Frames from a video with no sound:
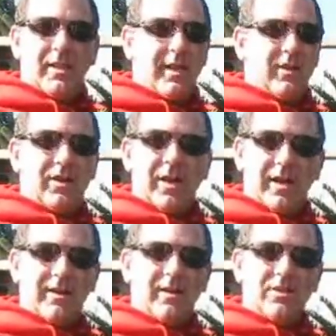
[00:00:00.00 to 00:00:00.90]
They are
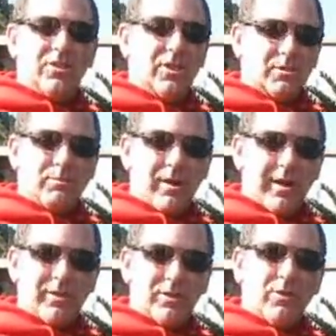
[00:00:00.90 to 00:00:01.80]
cut just
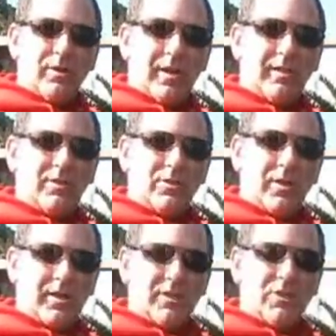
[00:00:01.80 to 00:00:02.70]
prior to going on the
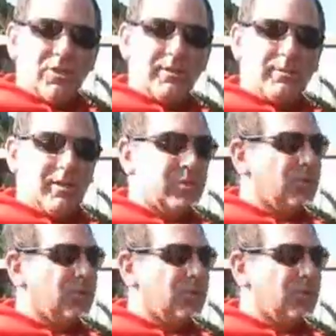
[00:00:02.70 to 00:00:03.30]
truck and shipping,